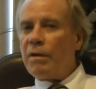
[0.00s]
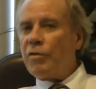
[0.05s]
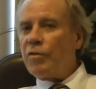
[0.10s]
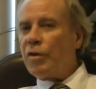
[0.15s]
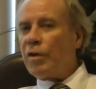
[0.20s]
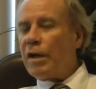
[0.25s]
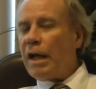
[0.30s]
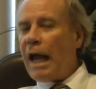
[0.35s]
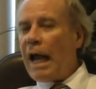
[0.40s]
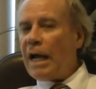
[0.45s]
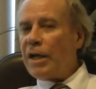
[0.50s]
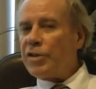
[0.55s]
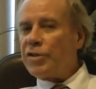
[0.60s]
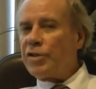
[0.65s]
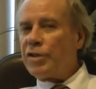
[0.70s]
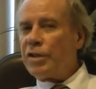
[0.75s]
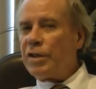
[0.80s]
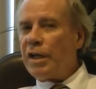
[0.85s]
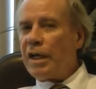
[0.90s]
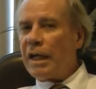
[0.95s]
took
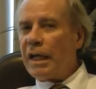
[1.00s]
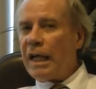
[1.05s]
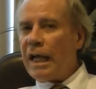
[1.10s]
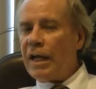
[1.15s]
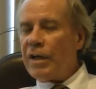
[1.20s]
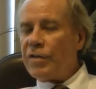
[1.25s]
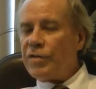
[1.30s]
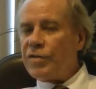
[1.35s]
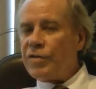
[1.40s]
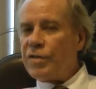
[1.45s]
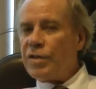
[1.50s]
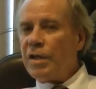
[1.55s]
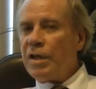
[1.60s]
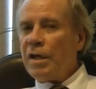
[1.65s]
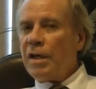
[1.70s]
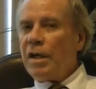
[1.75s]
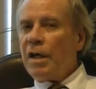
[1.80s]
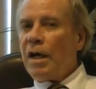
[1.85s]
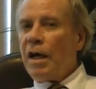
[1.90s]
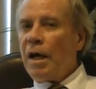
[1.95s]
action against
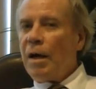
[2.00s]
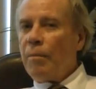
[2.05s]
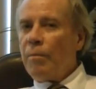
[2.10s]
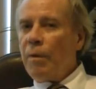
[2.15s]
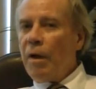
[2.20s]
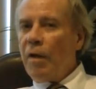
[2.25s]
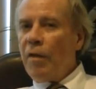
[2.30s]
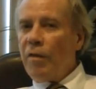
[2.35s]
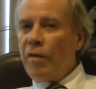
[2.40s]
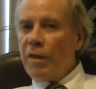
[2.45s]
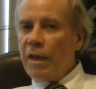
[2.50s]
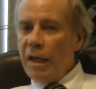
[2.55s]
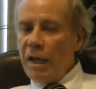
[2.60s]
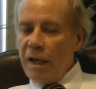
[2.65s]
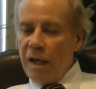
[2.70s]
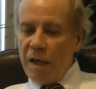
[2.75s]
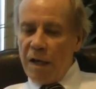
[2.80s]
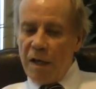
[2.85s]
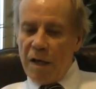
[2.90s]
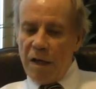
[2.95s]
um,
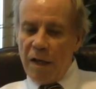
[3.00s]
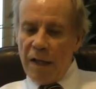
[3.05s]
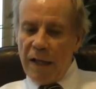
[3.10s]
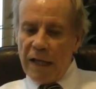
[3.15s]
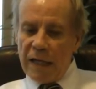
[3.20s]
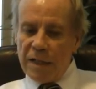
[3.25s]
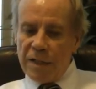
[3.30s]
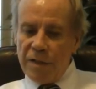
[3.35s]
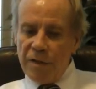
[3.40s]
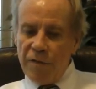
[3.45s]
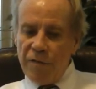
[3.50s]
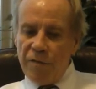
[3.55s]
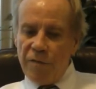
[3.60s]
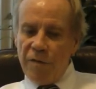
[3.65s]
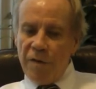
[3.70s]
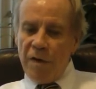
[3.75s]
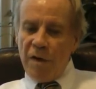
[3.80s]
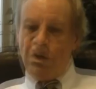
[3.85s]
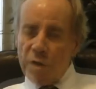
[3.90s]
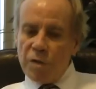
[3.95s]
the collective,
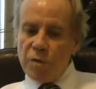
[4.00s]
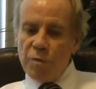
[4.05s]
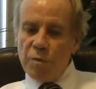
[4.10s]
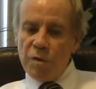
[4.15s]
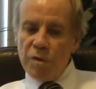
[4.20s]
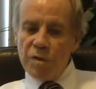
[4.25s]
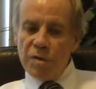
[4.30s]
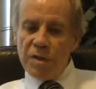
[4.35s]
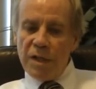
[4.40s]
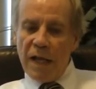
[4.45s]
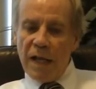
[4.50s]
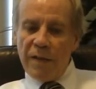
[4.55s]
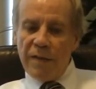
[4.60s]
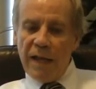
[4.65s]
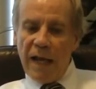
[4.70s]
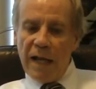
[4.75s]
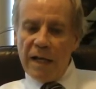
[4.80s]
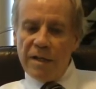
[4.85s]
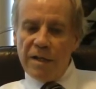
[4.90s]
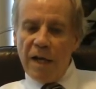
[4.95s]
which was at
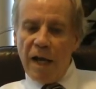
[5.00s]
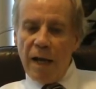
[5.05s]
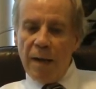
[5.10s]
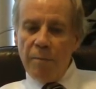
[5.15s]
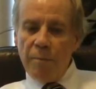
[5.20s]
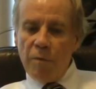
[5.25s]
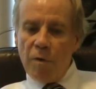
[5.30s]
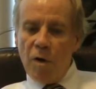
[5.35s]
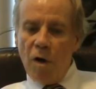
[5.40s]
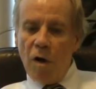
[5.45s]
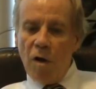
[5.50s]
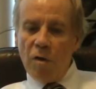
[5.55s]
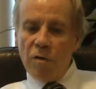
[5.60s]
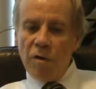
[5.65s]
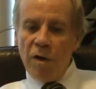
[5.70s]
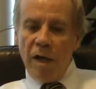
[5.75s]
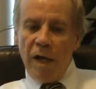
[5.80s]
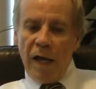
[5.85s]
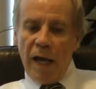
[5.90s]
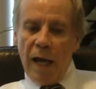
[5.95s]
that time
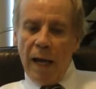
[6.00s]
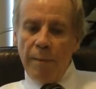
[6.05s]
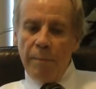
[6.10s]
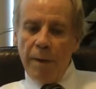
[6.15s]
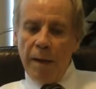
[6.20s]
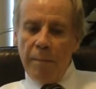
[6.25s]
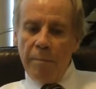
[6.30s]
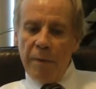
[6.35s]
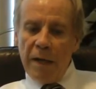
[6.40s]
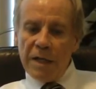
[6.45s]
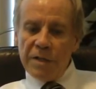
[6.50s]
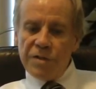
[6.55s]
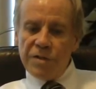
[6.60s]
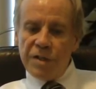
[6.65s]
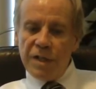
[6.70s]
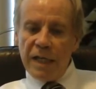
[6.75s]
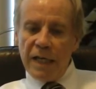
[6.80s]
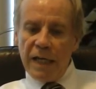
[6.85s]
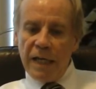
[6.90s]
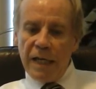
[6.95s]
called
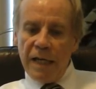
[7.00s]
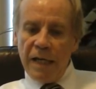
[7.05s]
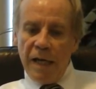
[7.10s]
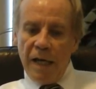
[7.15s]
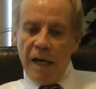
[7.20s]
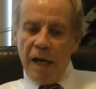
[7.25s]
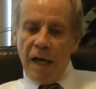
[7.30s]
MMSC,